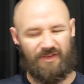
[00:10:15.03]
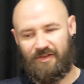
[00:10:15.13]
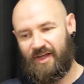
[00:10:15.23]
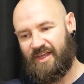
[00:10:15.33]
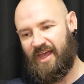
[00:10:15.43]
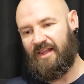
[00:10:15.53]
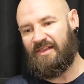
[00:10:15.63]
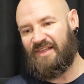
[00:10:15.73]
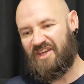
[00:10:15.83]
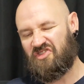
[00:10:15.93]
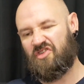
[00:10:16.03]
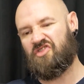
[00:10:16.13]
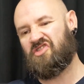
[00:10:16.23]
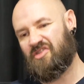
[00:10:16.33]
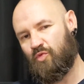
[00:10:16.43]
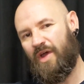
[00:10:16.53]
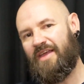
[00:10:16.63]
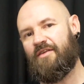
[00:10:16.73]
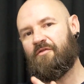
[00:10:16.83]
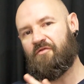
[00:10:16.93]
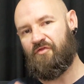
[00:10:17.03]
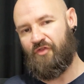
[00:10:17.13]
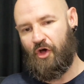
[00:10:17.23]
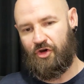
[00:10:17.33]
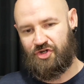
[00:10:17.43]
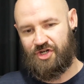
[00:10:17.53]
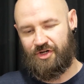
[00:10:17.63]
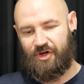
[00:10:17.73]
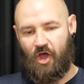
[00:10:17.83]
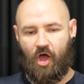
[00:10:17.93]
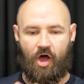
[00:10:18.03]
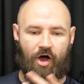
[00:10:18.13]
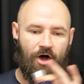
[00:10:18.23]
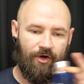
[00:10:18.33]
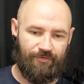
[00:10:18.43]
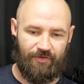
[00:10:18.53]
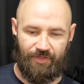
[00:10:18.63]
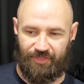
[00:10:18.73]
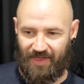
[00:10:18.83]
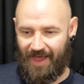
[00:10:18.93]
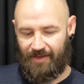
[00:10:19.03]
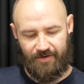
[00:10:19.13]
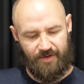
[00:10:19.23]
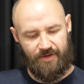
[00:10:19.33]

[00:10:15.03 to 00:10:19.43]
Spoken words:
like a less sweet version of that.